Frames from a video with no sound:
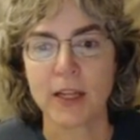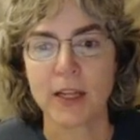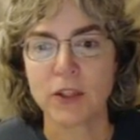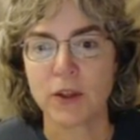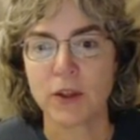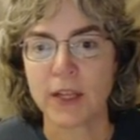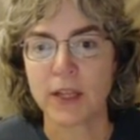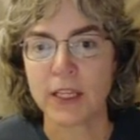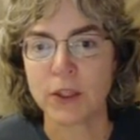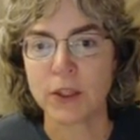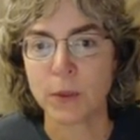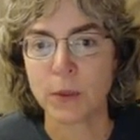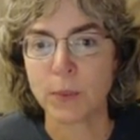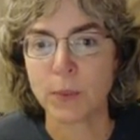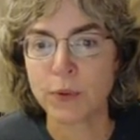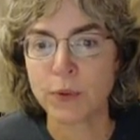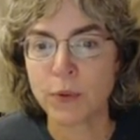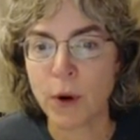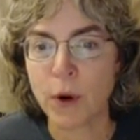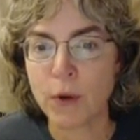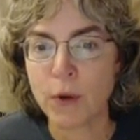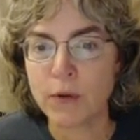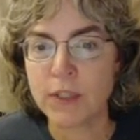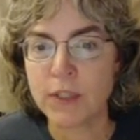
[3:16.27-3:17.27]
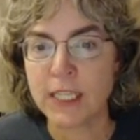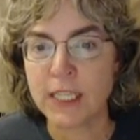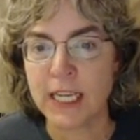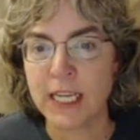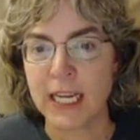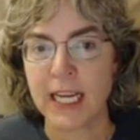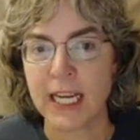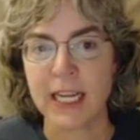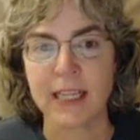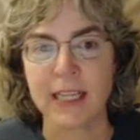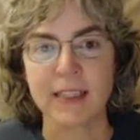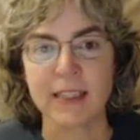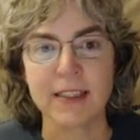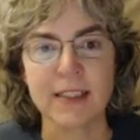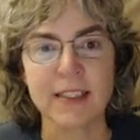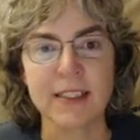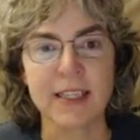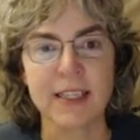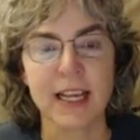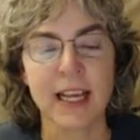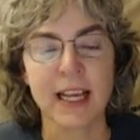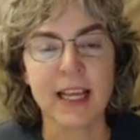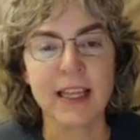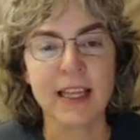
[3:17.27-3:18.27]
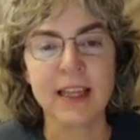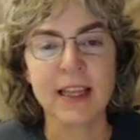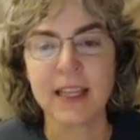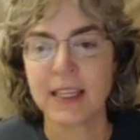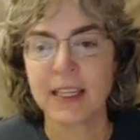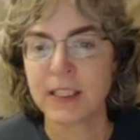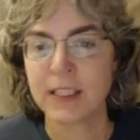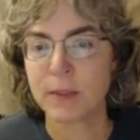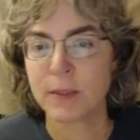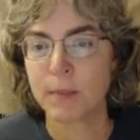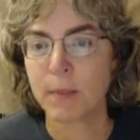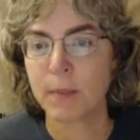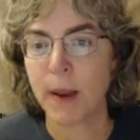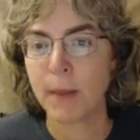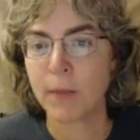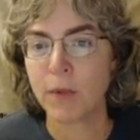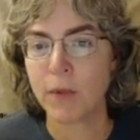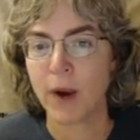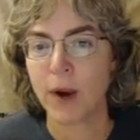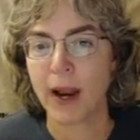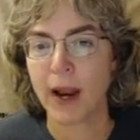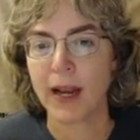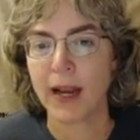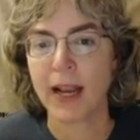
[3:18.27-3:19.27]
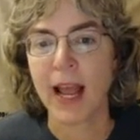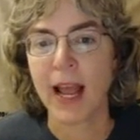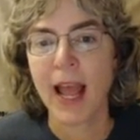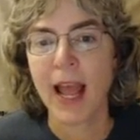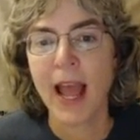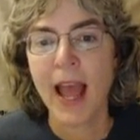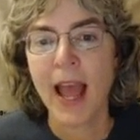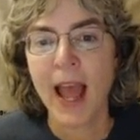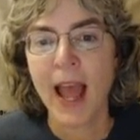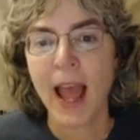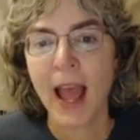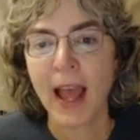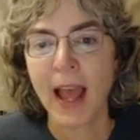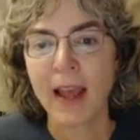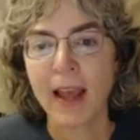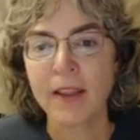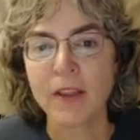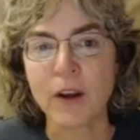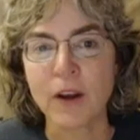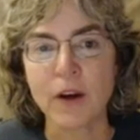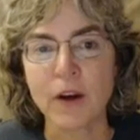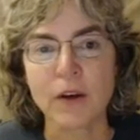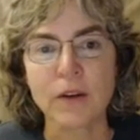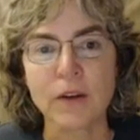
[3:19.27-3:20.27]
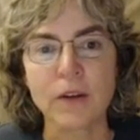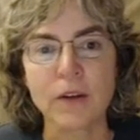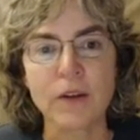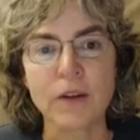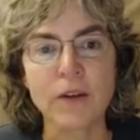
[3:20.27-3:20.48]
So these are proteins in this membrane, and they're